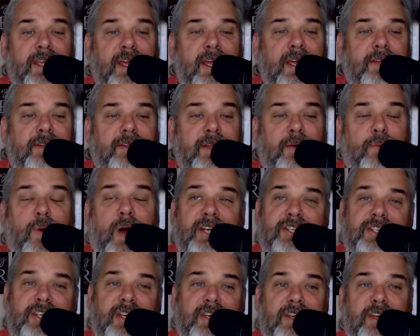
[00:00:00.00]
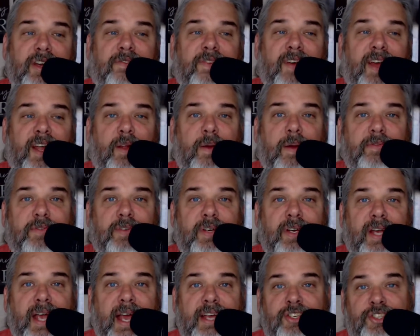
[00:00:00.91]
then watching your fellow infantry
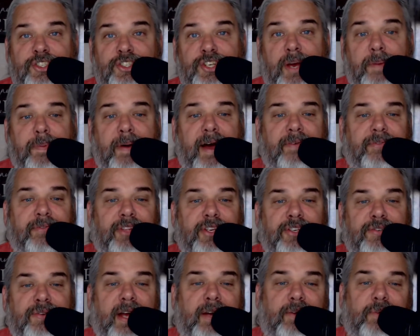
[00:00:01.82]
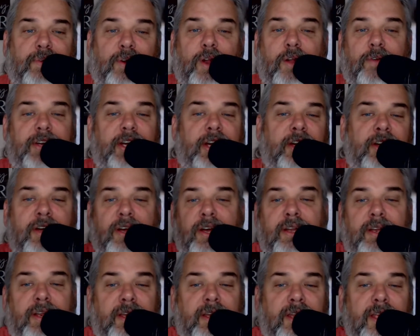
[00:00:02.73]
guys jump off the truck, run over your
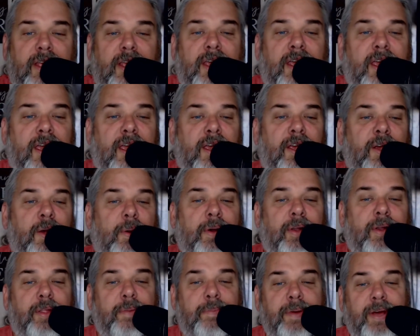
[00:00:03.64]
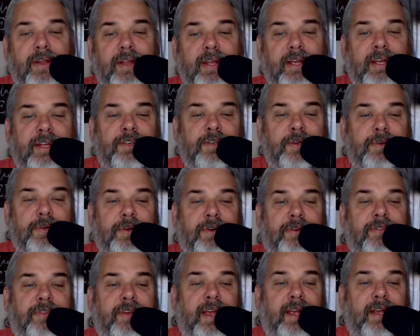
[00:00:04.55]
hood, and go into the building and do their
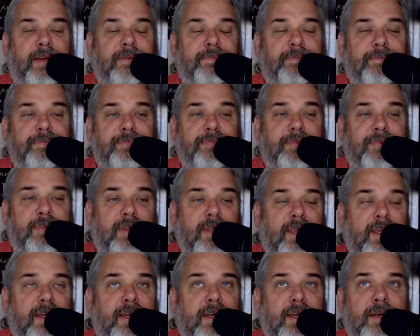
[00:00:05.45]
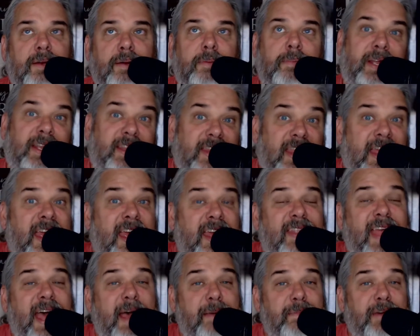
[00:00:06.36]
thing. But
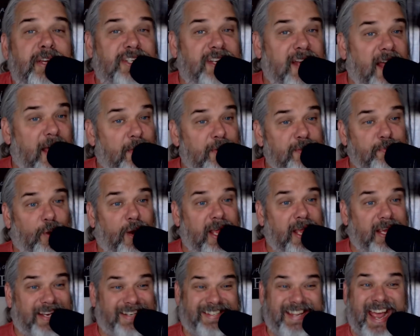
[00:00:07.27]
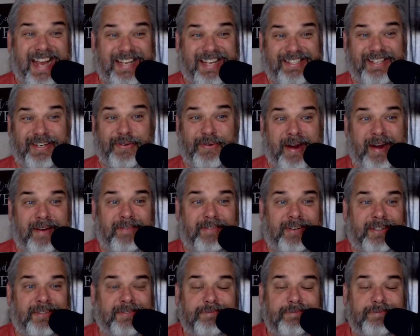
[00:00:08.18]
that mission, I was more like a taxi driver,